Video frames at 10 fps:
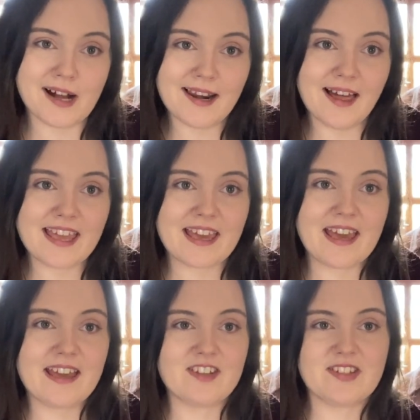I like it,
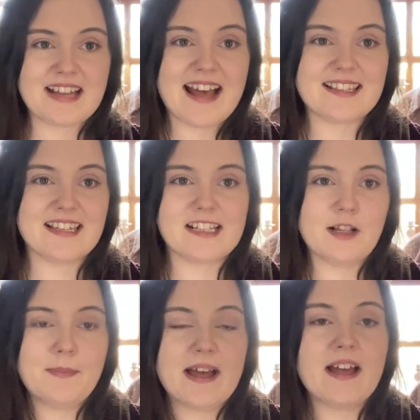it just adds a little
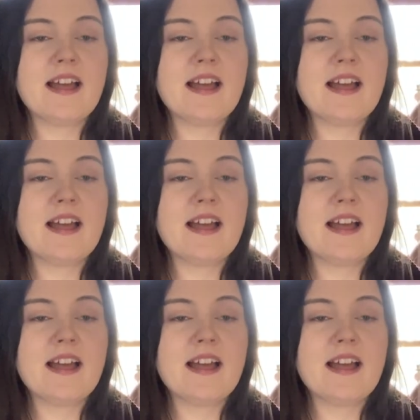bit.